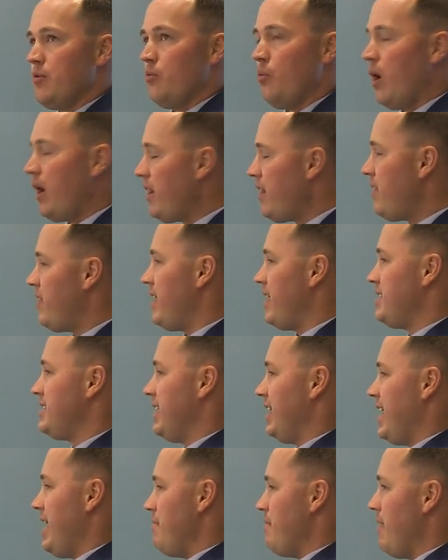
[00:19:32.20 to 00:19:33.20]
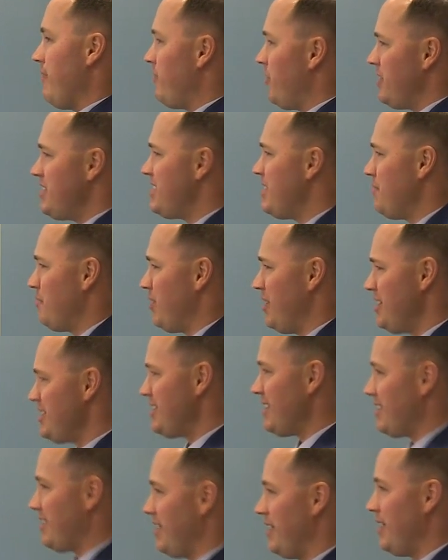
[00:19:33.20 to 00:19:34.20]
One of the things that came up very
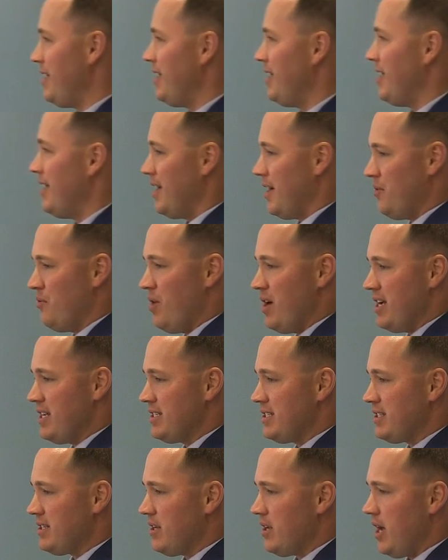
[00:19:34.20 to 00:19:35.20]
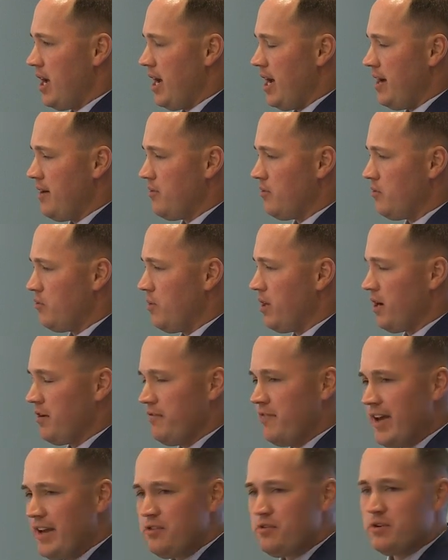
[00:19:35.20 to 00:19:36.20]
simplistically was when our
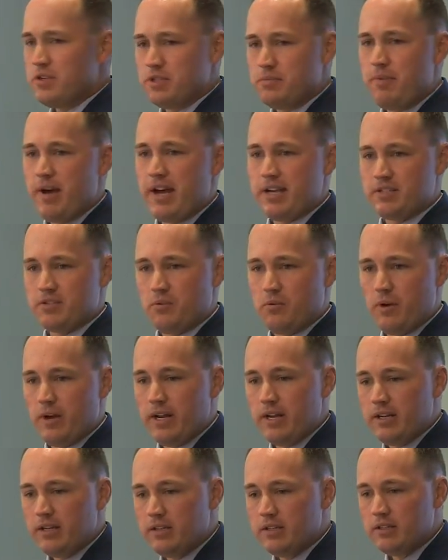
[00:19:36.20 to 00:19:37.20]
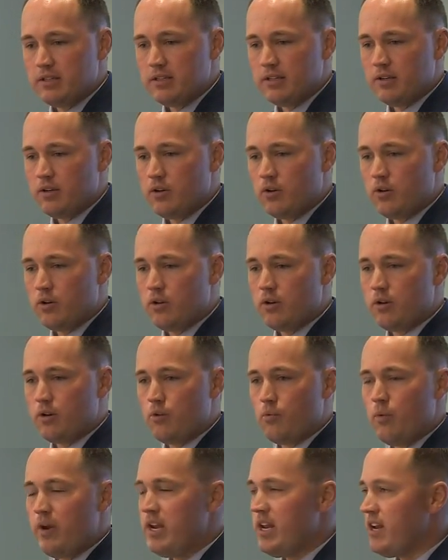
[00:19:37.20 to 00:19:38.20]
veterans pass away.
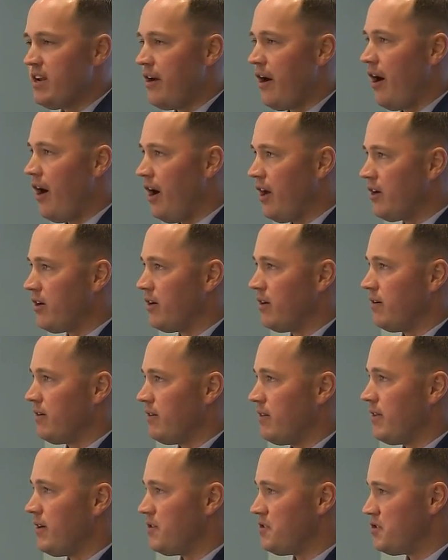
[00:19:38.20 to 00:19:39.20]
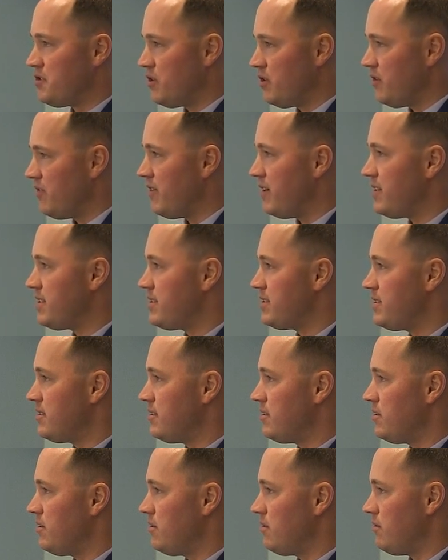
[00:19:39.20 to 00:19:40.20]
We didn't honor their
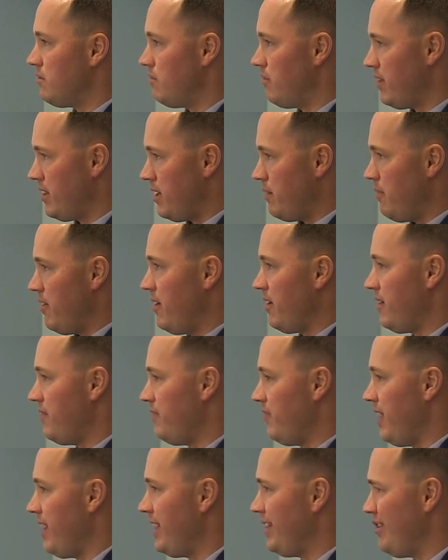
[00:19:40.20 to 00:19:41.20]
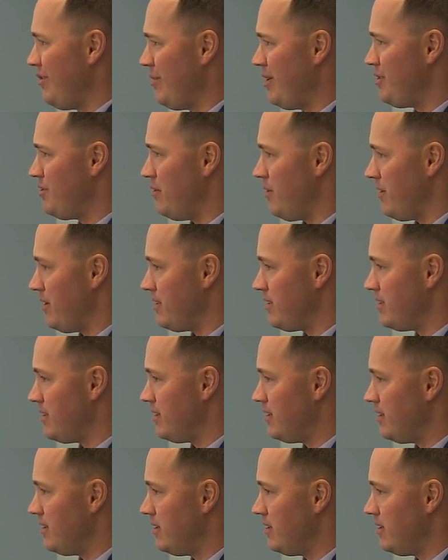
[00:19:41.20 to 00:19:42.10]
service with an American flag and obituaries.